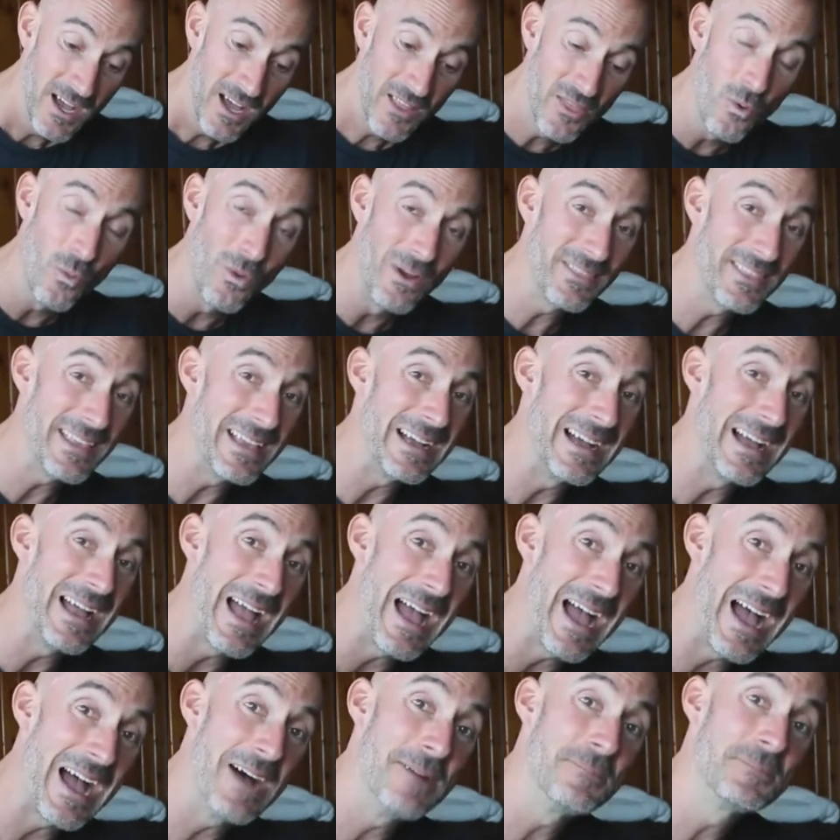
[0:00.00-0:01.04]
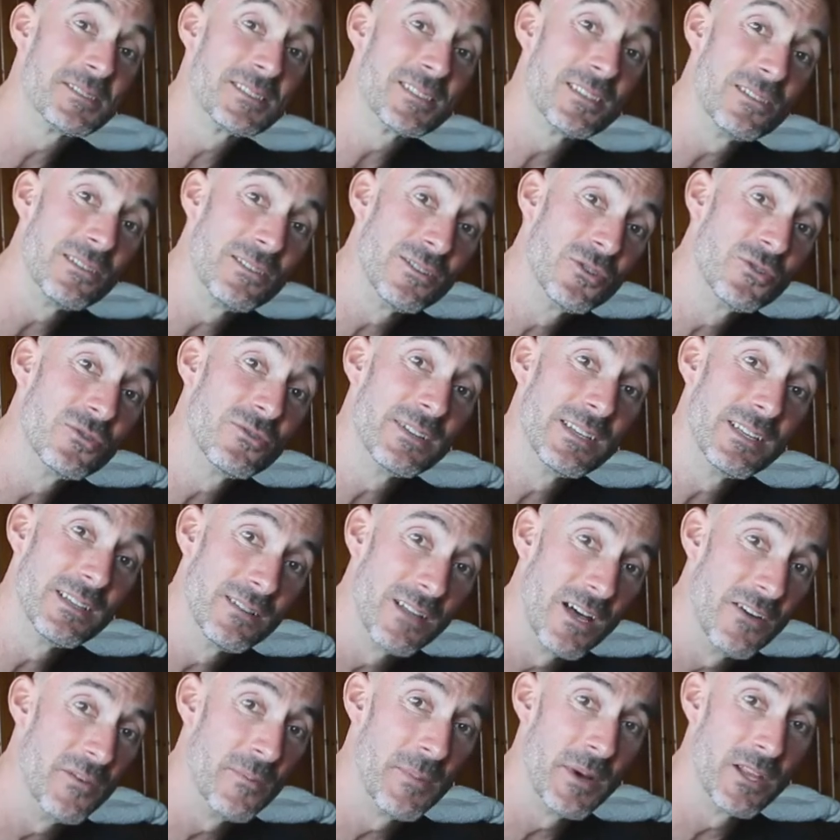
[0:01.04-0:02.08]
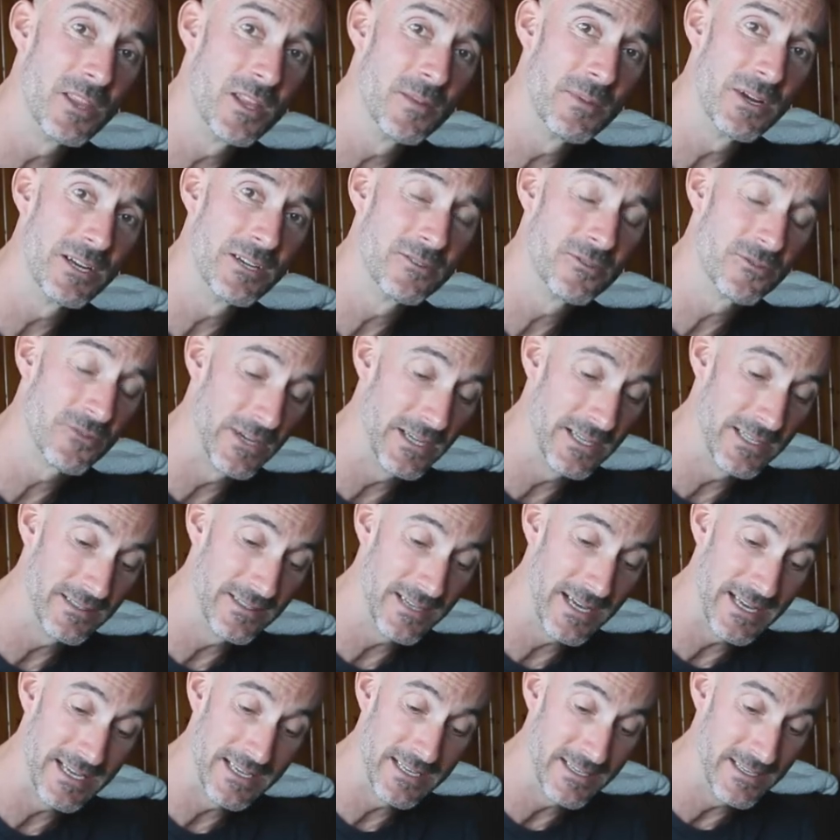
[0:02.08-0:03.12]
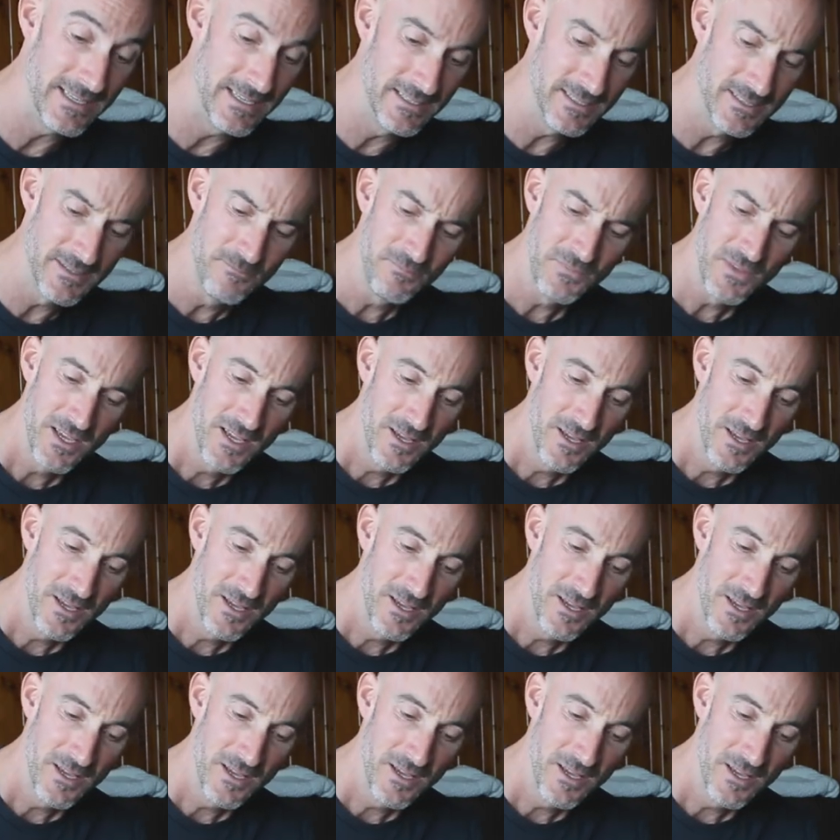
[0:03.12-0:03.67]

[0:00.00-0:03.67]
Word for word: The one thing I absolutely love about the Mediterranean diet is